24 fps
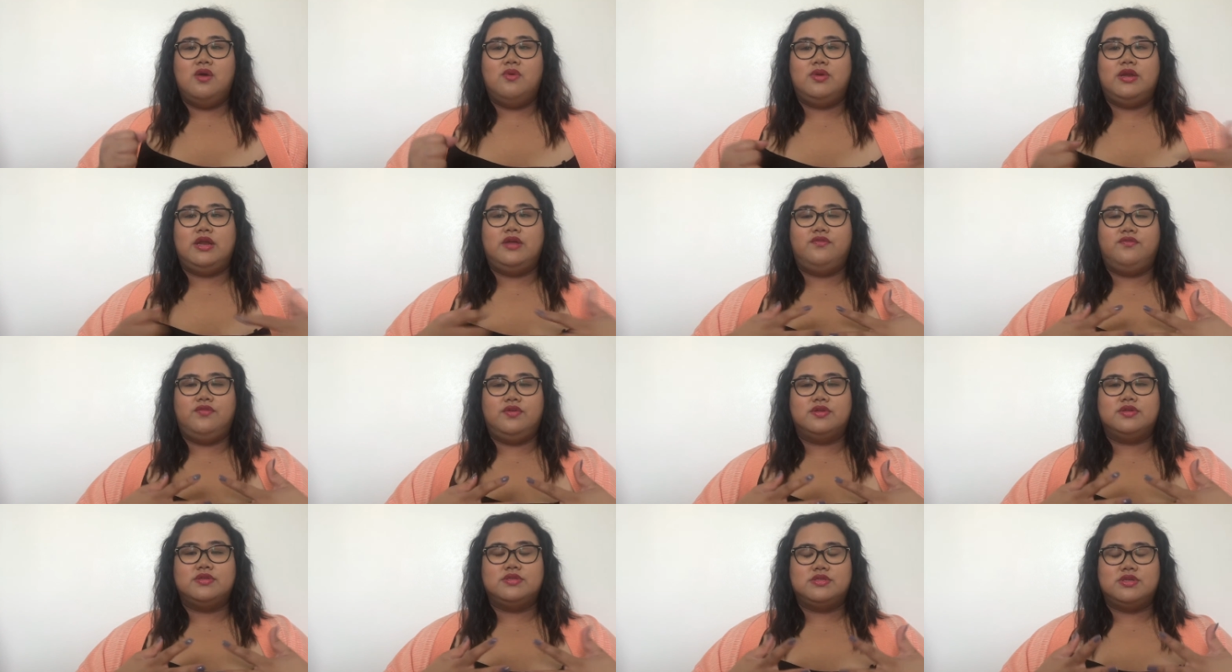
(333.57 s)
when I
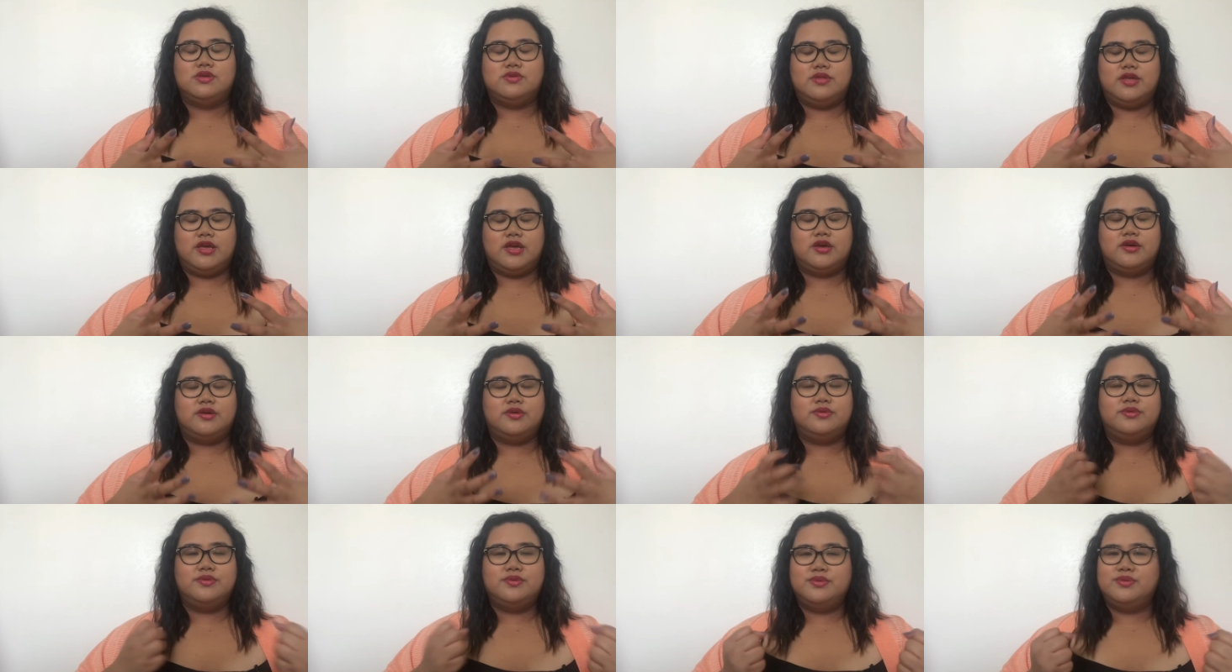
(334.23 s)
feel so
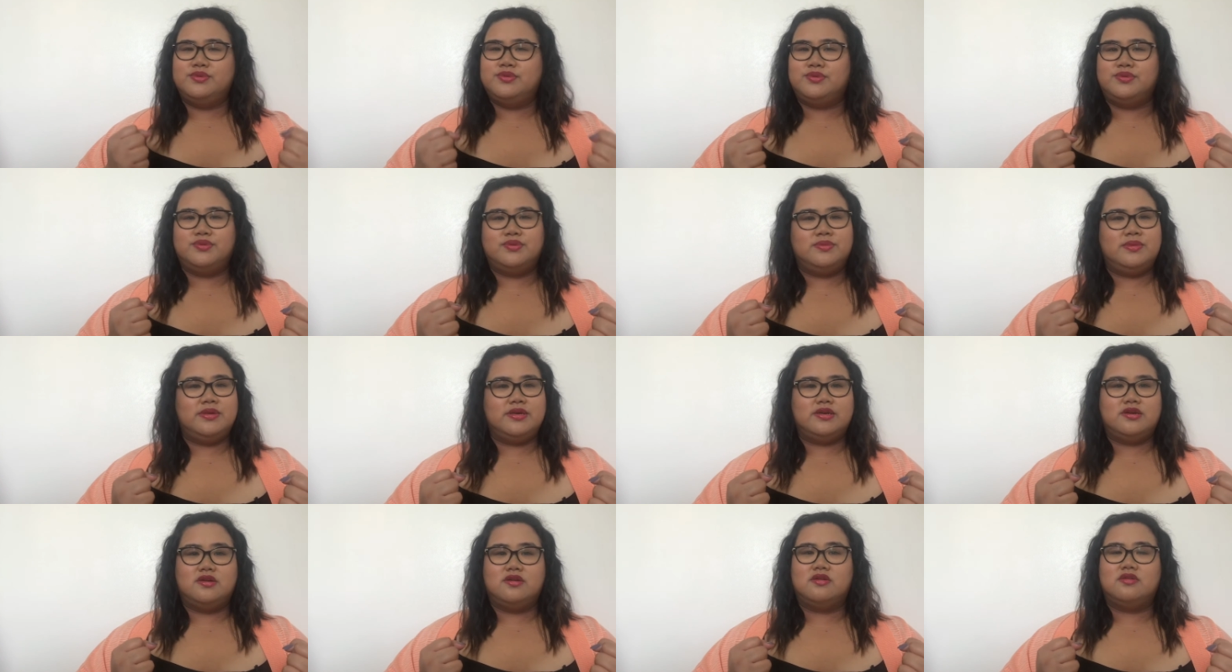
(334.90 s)
like, oh,
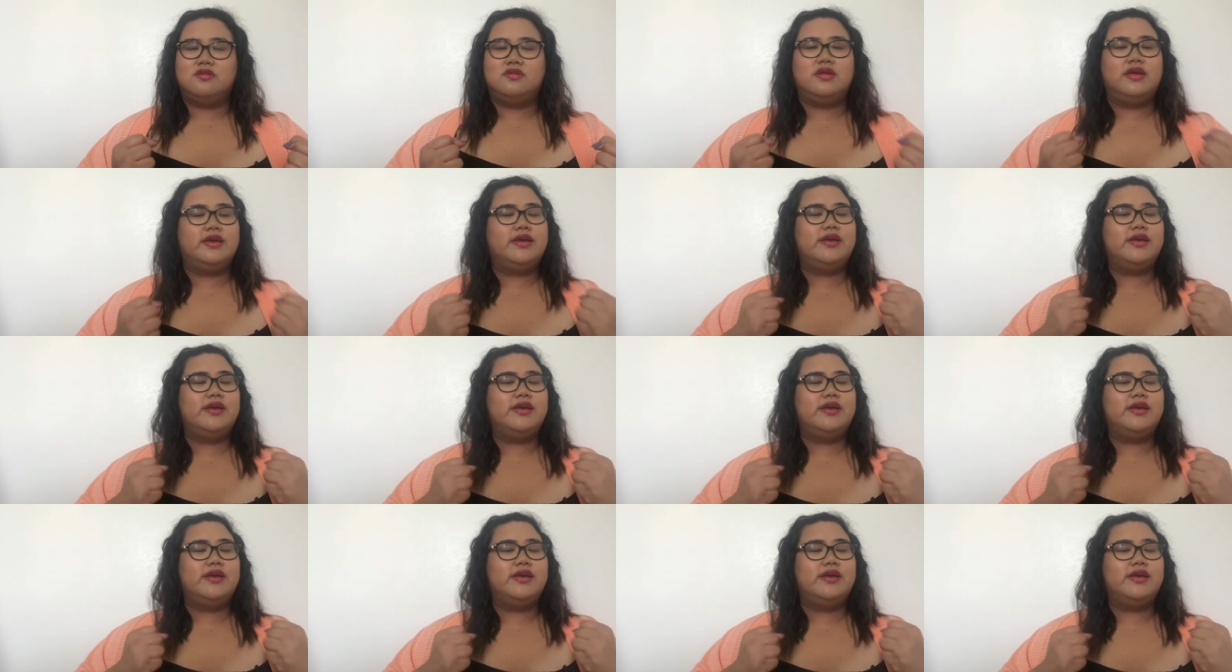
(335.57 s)
like girl,